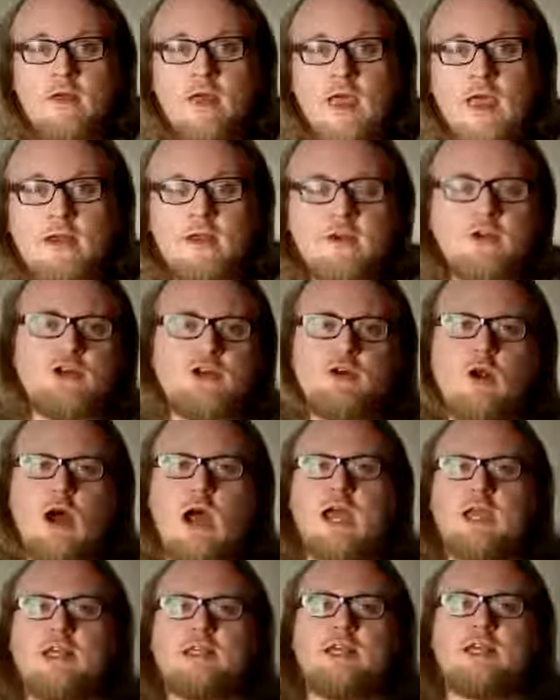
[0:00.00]
And you're
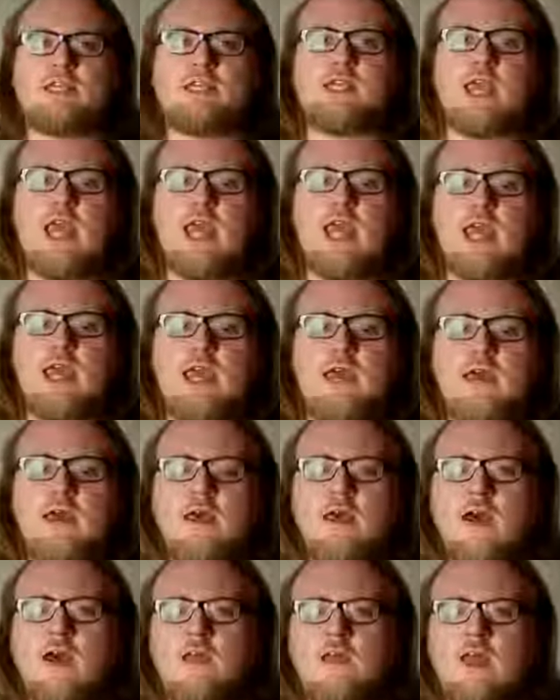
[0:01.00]
trying to say
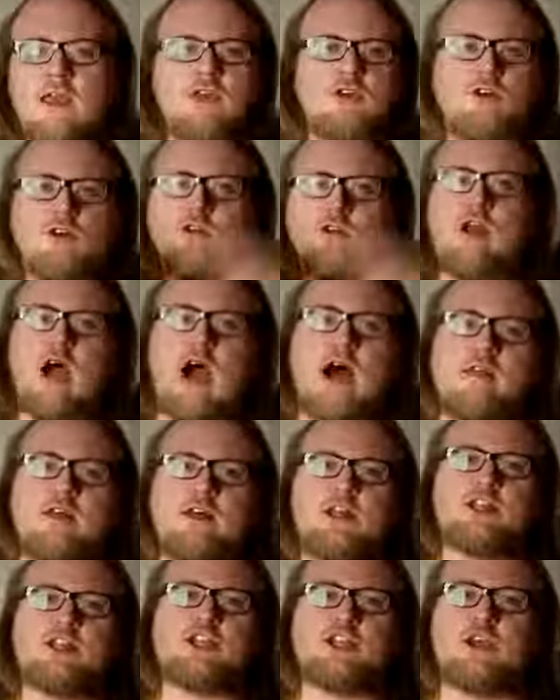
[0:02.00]
that your
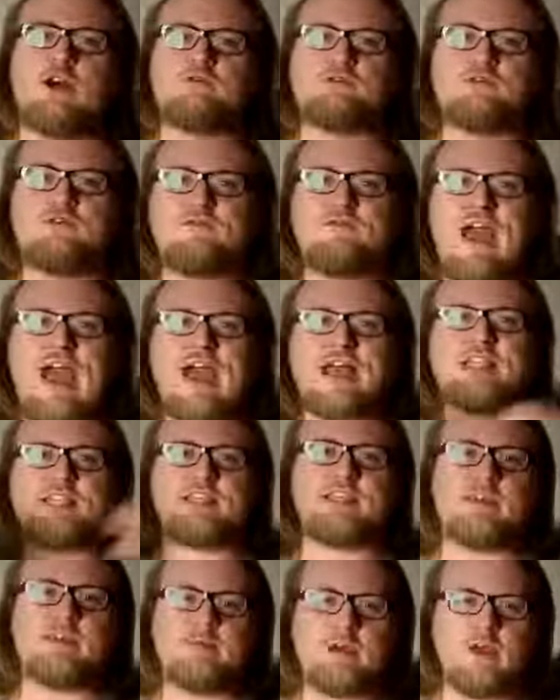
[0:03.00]
knowledge goes
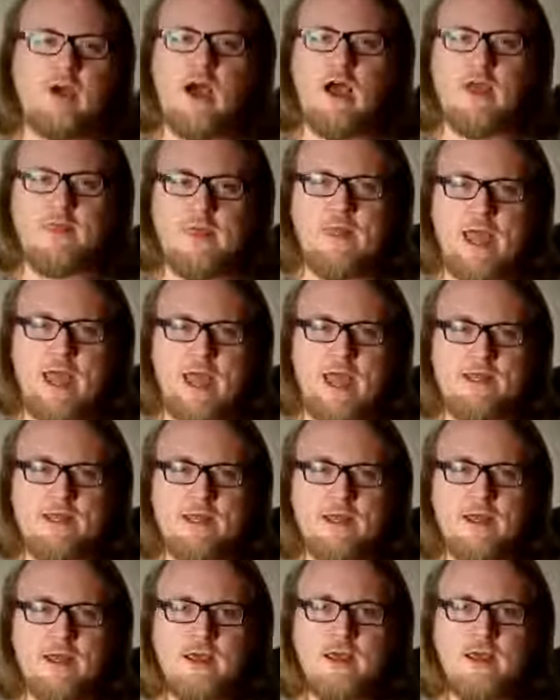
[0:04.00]
vastly beyond that
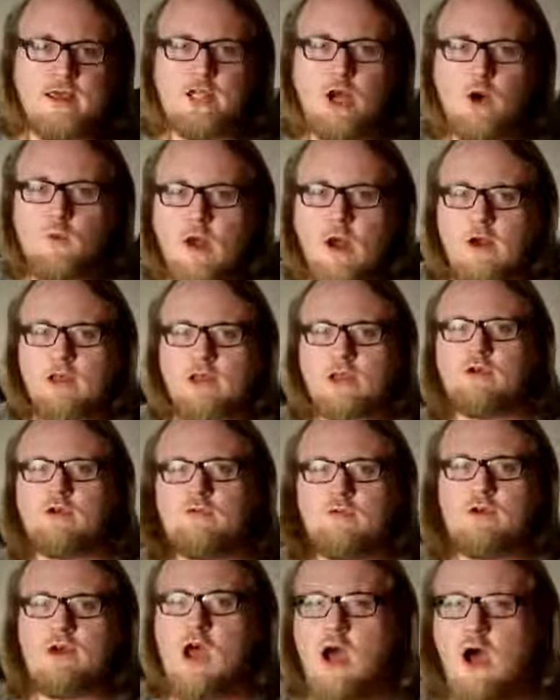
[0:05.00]
to where
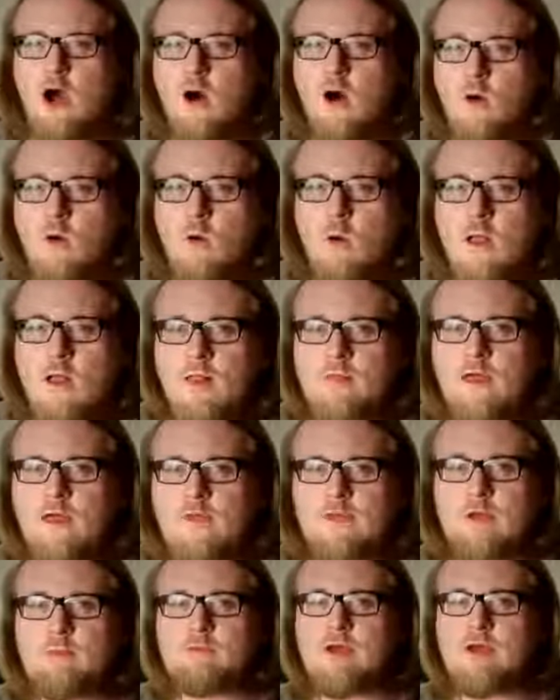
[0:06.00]
you know
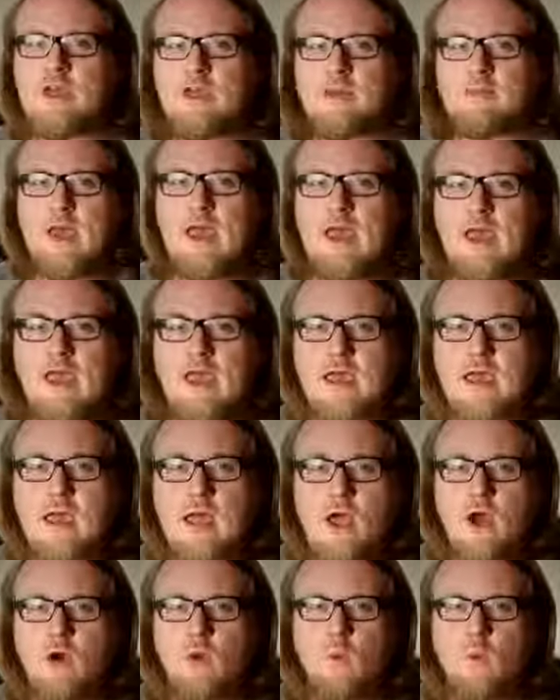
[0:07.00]
that the Big
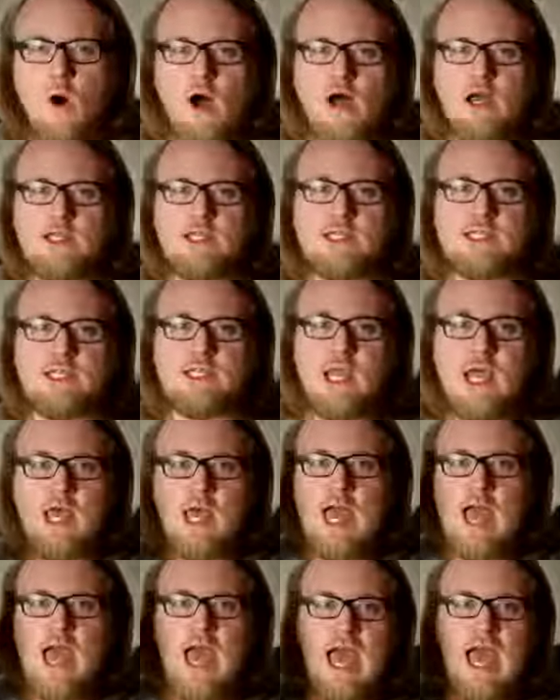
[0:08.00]
Bang was
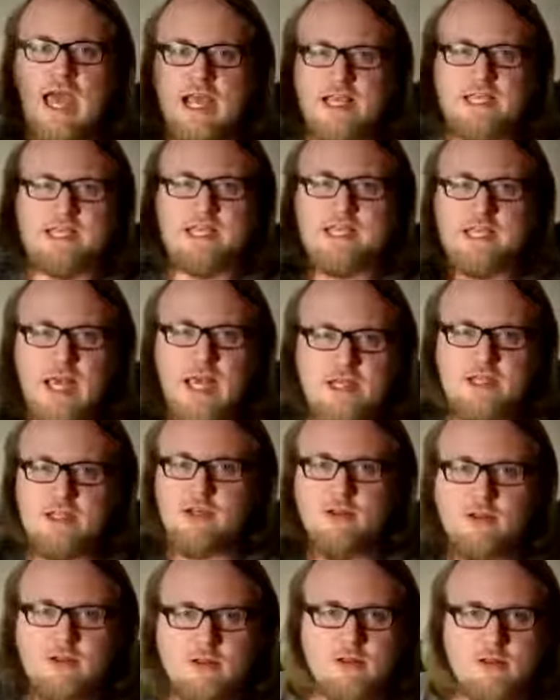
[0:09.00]

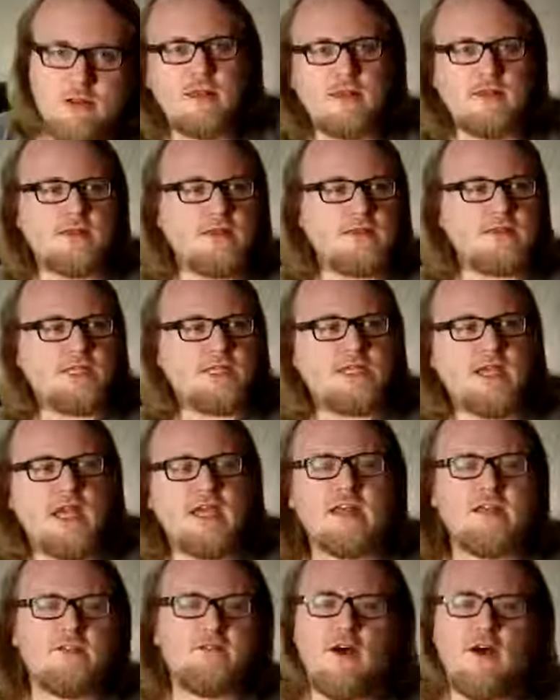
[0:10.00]
accidental. And
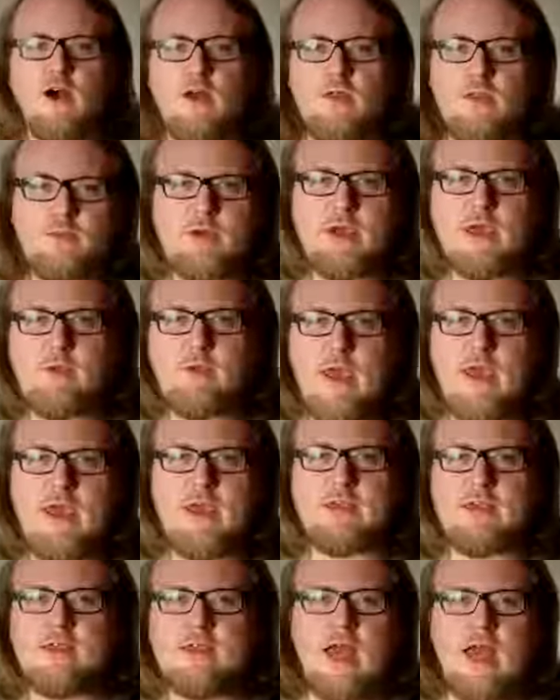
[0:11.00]
second of all, the Big
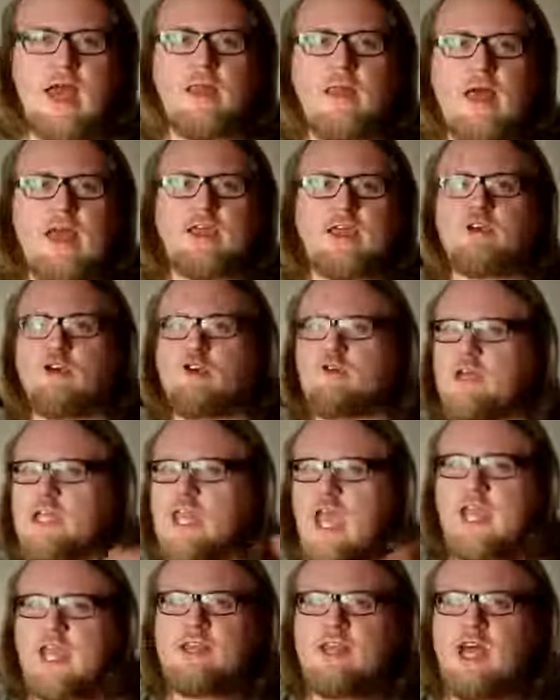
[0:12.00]
Bang did not like
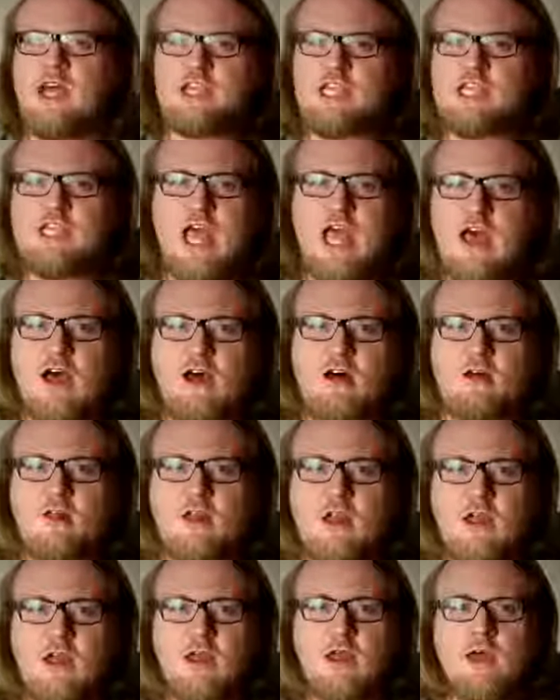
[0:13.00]
create a
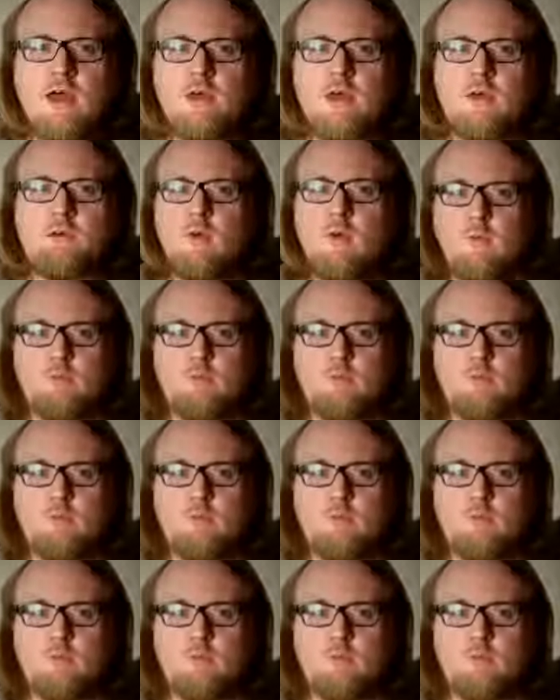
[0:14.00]
cell. The